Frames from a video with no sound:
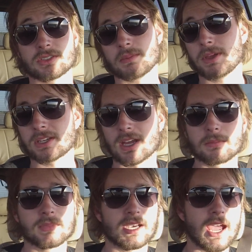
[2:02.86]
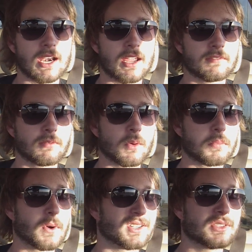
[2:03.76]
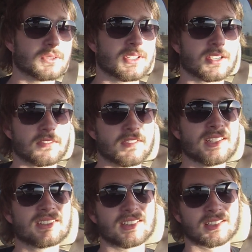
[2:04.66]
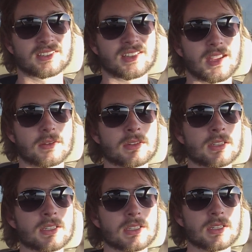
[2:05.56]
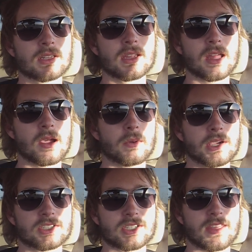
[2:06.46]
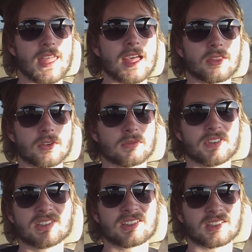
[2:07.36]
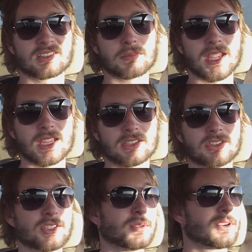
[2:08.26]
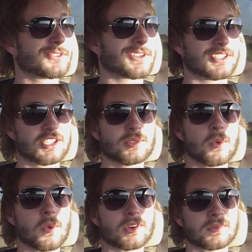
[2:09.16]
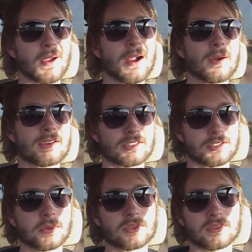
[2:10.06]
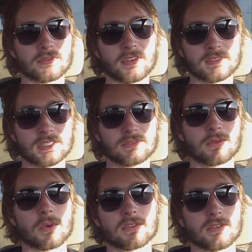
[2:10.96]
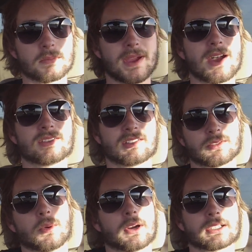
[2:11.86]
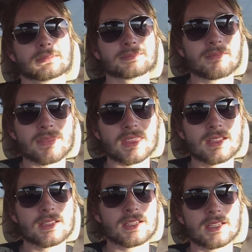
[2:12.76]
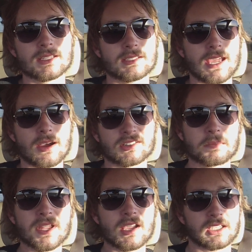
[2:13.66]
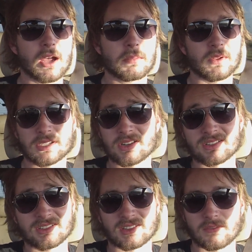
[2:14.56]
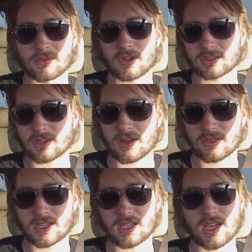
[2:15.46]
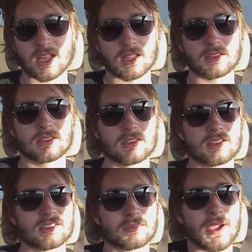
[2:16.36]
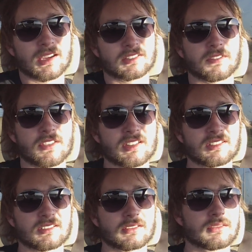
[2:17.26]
a pickup. It had a 4.2 liter V6 in it, which in that little V6 made 202 horsepower and 254 foot-pounds of torque. Now it's been a couple of years since I've looked on the specs for this